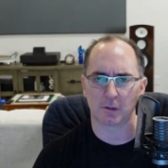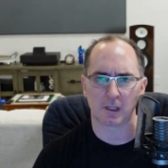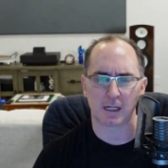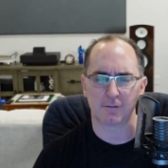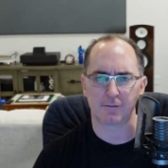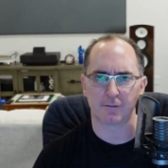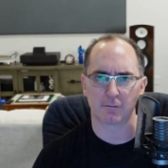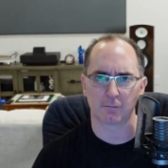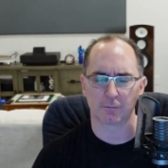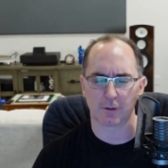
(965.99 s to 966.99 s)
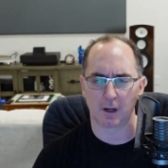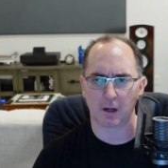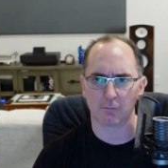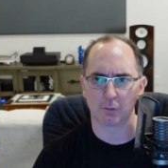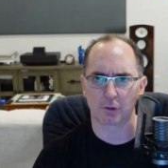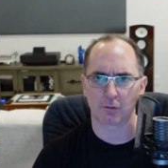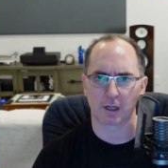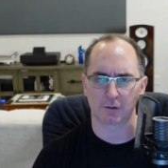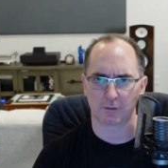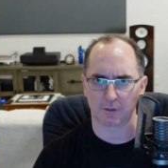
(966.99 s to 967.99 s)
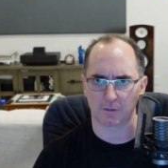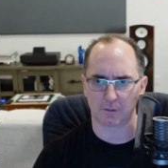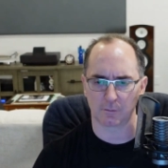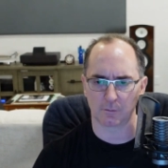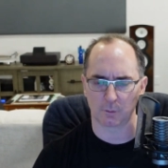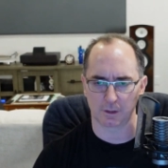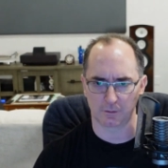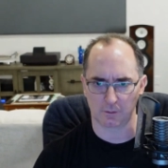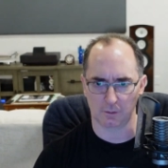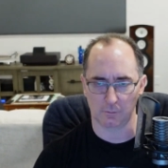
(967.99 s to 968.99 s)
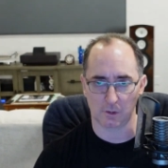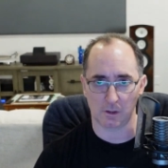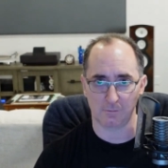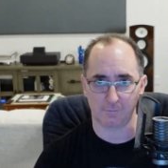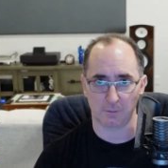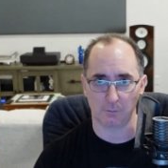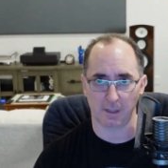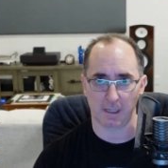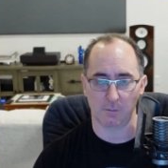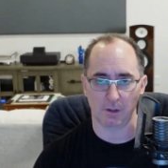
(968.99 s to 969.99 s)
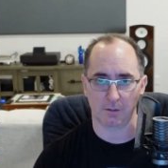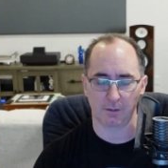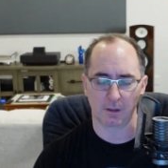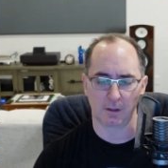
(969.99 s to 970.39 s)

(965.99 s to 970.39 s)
A lot of uh, room correction systems, when you turn them on full bandwidth,